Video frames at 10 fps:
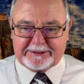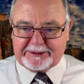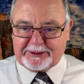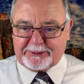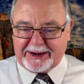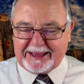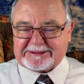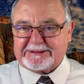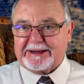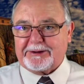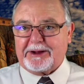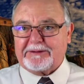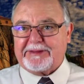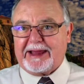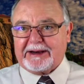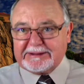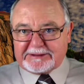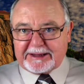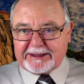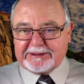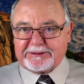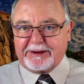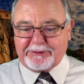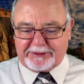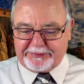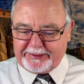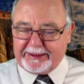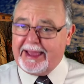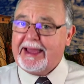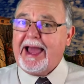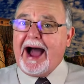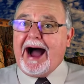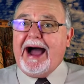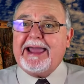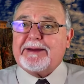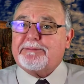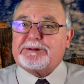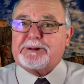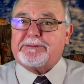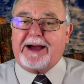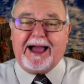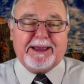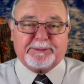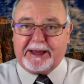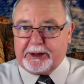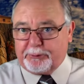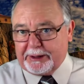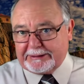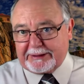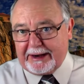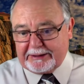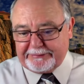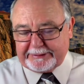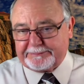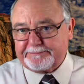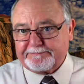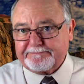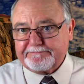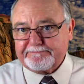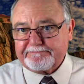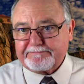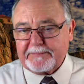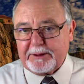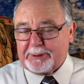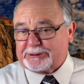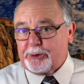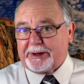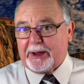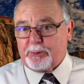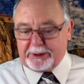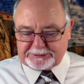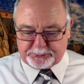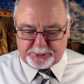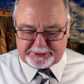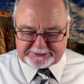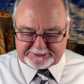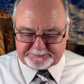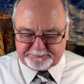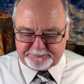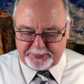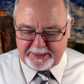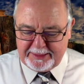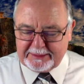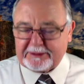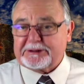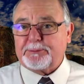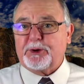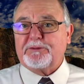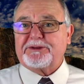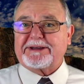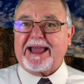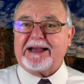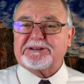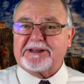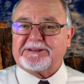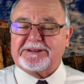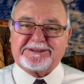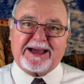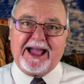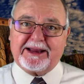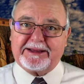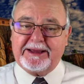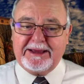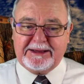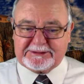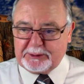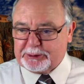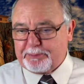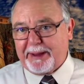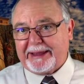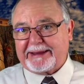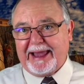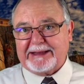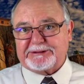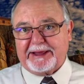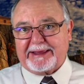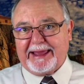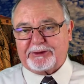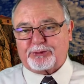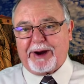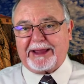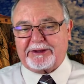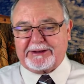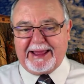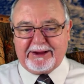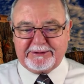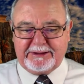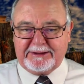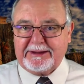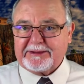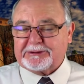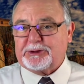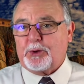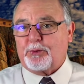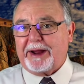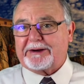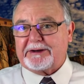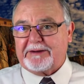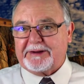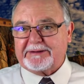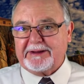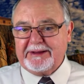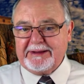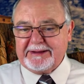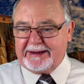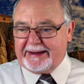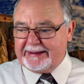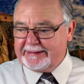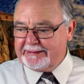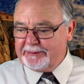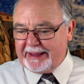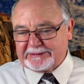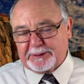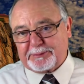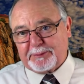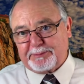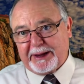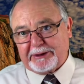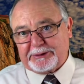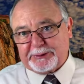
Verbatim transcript: you know, Alexa and all of that, listening in to every little thing. I am, I am getting really tired of it. But it's going to get worse and worse. There's a move to cashless society. See, when you pay cash, they can't track you down. There's no record of it uh, as of compared